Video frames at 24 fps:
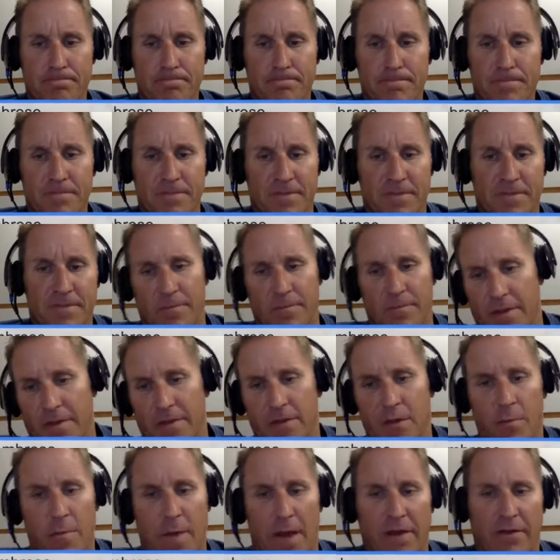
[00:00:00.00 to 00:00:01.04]
Same thing, go
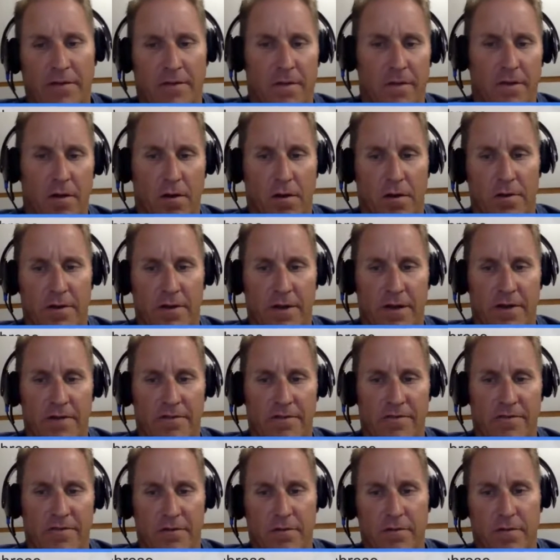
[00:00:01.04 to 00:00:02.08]
back to the car. You got a
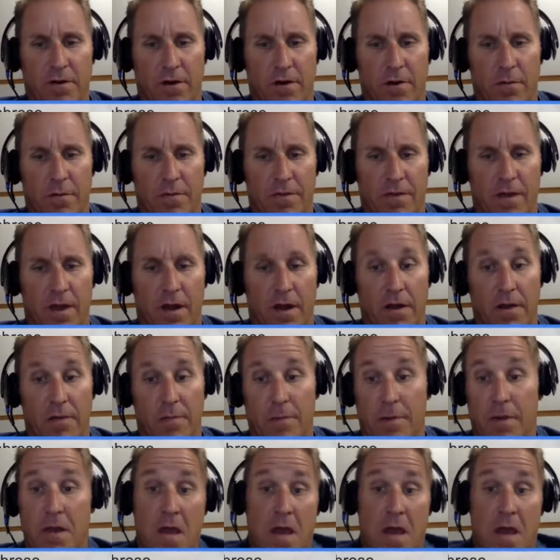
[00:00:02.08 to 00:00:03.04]
single car with an occupant.